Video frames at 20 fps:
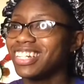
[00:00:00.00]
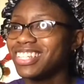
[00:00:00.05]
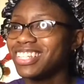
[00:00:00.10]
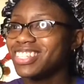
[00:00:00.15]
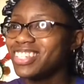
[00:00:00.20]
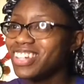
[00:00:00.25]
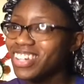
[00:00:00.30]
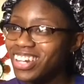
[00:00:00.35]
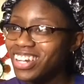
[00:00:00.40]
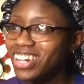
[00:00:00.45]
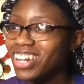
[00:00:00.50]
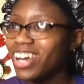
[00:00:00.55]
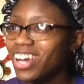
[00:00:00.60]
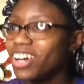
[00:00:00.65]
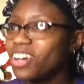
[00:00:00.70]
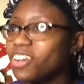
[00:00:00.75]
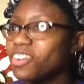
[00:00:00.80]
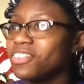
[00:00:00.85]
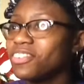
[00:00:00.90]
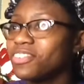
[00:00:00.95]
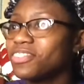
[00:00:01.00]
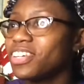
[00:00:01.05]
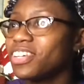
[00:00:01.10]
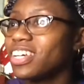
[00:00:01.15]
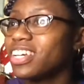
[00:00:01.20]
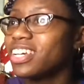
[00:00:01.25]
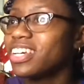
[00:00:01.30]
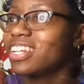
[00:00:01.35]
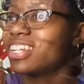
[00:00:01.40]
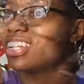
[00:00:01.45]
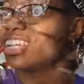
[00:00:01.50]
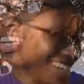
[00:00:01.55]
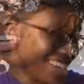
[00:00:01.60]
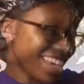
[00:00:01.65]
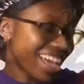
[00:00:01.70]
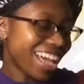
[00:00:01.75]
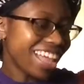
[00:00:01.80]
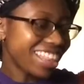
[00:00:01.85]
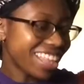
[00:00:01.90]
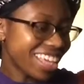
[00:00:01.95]
turn it off, and
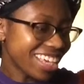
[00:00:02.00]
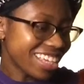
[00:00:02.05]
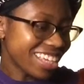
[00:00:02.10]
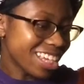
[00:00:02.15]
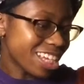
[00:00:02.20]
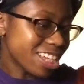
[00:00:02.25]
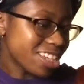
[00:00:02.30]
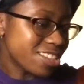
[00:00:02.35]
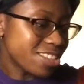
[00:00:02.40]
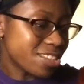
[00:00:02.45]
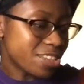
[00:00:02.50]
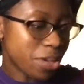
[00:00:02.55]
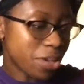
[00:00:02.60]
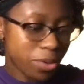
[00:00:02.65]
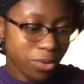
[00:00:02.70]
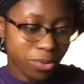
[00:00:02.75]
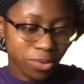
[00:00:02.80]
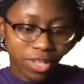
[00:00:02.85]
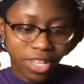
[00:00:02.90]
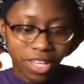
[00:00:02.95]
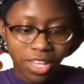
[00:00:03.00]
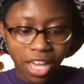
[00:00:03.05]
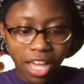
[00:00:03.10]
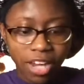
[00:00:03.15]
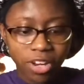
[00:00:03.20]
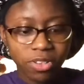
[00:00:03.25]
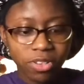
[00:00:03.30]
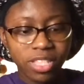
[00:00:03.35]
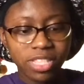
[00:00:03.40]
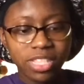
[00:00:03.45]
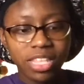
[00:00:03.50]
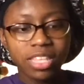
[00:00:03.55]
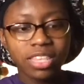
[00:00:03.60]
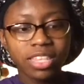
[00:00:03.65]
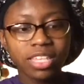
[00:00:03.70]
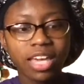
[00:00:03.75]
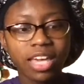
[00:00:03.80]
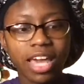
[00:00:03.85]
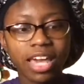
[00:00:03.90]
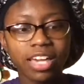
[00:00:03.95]
I like it. So I know there's other
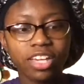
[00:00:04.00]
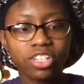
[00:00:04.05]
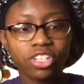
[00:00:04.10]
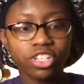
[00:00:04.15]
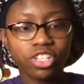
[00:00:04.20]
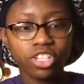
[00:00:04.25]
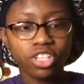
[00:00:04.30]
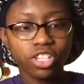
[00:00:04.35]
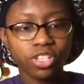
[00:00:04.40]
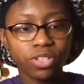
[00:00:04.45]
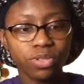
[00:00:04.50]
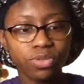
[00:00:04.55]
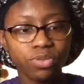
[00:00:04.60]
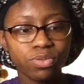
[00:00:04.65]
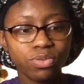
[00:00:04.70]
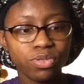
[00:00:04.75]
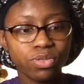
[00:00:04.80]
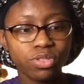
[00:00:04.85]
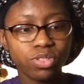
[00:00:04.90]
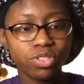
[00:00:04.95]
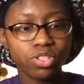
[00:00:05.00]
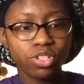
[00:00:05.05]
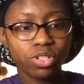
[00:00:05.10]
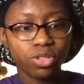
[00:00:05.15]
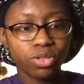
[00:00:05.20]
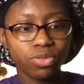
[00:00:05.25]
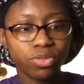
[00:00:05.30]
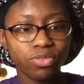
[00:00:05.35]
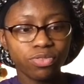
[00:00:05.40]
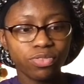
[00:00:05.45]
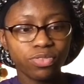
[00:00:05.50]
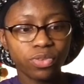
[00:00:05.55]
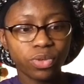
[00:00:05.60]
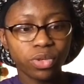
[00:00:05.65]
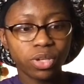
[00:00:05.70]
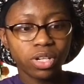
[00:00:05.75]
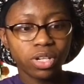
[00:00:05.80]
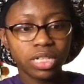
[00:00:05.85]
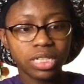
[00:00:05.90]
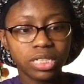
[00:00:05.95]
thing I could use too
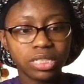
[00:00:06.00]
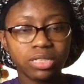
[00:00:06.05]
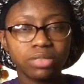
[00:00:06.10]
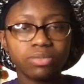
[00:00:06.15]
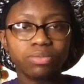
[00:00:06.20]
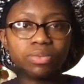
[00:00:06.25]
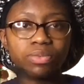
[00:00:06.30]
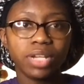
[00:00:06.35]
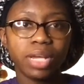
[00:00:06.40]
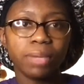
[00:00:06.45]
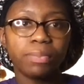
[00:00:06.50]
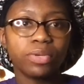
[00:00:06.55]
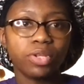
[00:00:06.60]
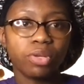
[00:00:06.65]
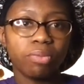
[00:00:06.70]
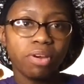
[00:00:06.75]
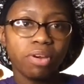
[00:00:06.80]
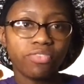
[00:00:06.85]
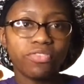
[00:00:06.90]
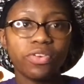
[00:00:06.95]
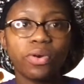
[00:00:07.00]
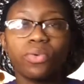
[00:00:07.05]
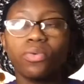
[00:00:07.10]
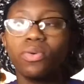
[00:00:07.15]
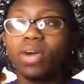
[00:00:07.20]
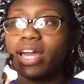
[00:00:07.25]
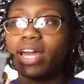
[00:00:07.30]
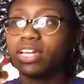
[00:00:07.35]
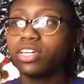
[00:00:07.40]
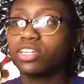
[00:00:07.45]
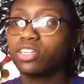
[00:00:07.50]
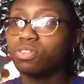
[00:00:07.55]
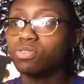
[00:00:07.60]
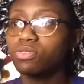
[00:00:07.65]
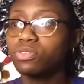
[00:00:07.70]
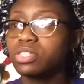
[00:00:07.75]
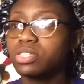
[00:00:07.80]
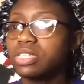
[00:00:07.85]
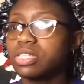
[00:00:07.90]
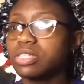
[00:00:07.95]
for when I put on my phone. I can
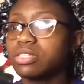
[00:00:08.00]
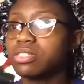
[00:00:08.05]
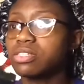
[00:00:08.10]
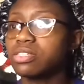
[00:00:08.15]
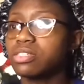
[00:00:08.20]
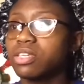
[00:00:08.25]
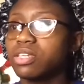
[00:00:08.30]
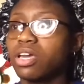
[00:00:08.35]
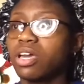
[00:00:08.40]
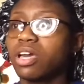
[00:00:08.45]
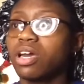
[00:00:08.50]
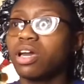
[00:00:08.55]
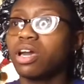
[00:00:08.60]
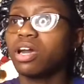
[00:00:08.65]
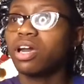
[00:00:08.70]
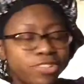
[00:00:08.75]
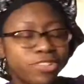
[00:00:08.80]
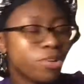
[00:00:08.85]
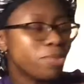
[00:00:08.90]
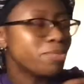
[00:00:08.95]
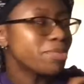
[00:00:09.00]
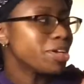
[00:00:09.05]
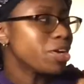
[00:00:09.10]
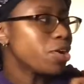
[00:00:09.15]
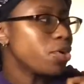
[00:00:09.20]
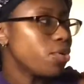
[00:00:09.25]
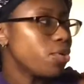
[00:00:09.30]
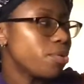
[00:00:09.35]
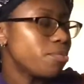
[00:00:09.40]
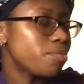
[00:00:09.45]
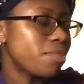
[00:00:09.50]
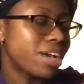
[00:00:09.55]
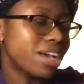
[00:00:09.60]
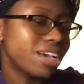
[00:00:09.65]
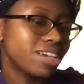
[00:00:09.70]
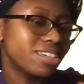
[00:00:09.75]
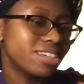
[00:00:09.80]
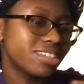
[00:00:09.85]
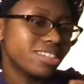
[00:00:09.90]
use this. You know what I mean? On my